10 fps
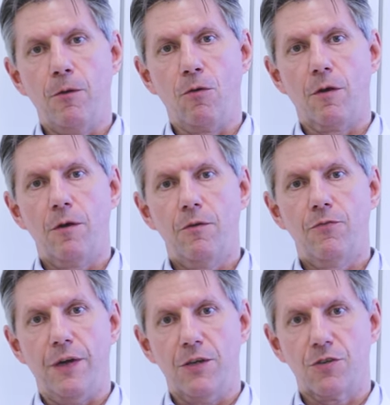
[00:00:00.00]
your
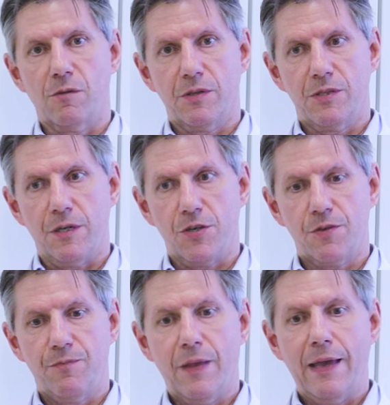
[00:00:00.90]
facial
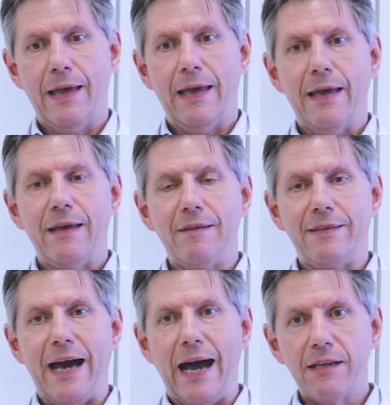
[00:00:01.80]
massage.
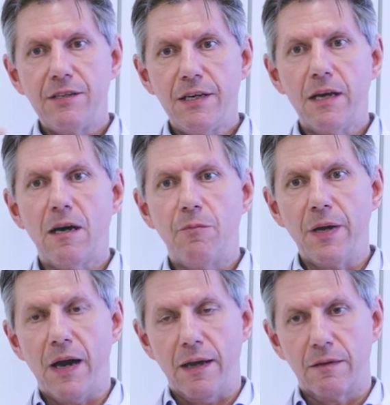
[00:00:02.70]
The idea
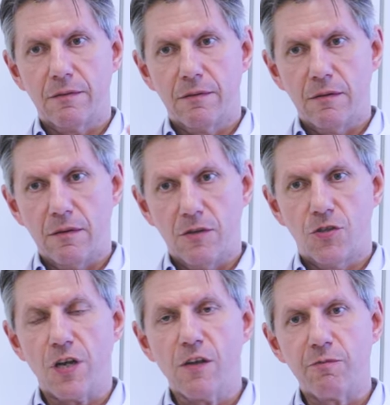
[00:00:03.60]
behind
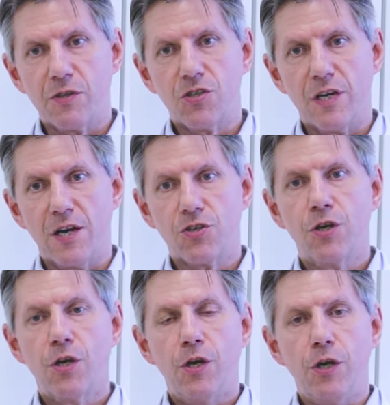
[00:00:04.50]

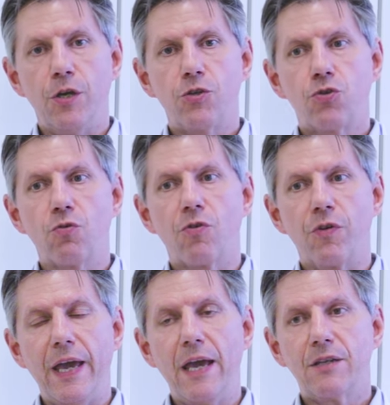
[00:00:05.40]
self-massage is to
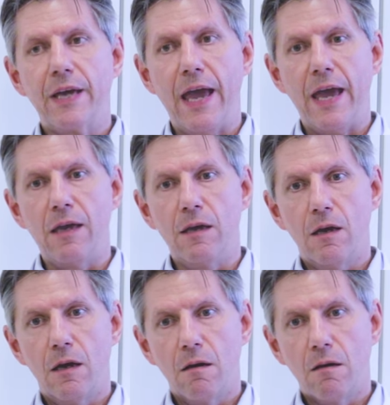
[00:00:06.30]
create a
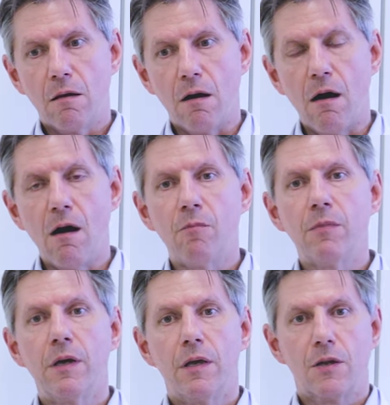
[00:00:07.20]

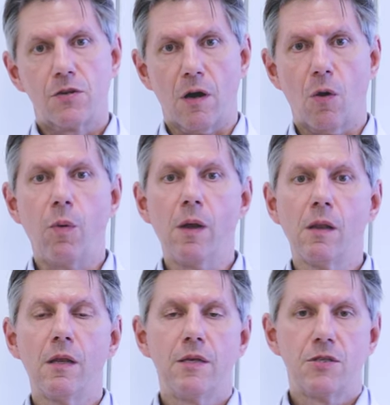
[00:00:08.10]
calm,
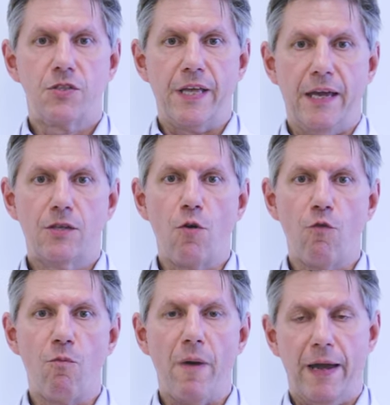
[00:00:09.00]
tranquil state
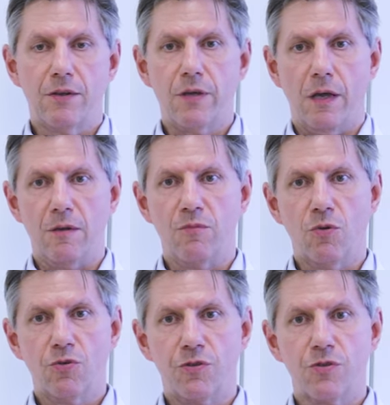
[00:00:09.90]
of mind and
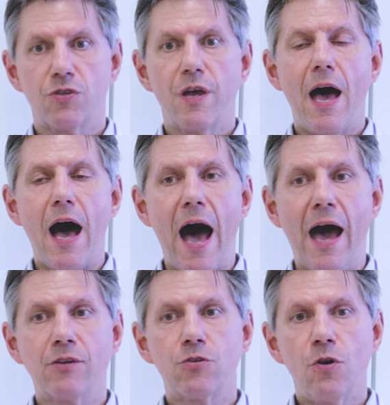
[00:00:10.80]
emotions
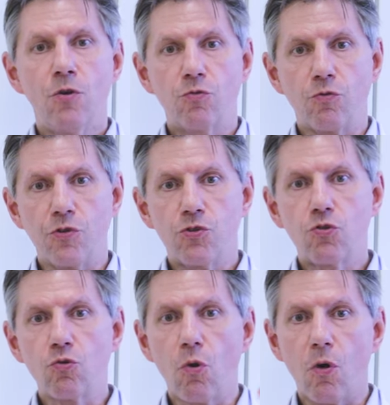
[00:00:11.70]
and to
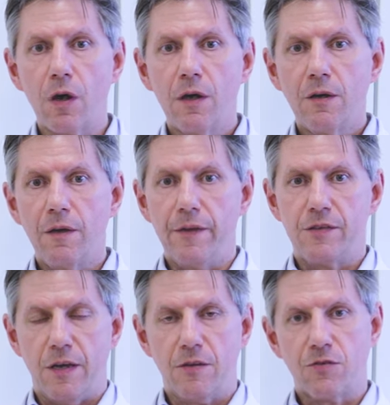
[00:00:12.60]
restore the
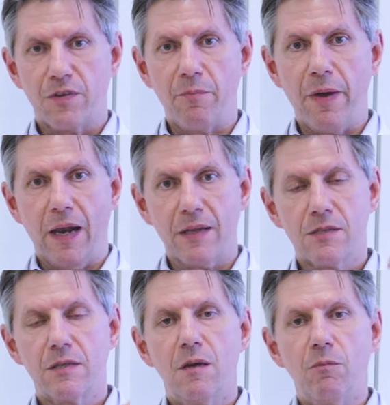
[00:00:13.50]
sensory
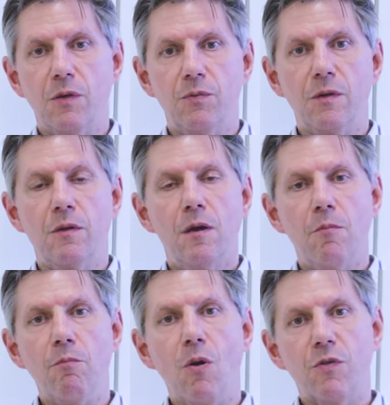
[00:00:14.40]
balance between
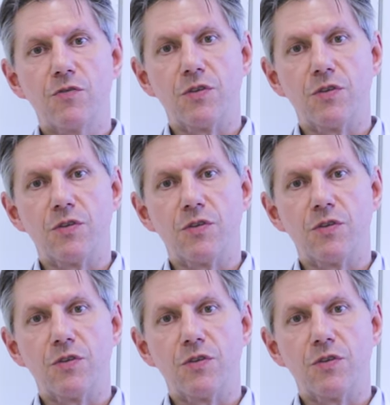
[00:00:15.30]
both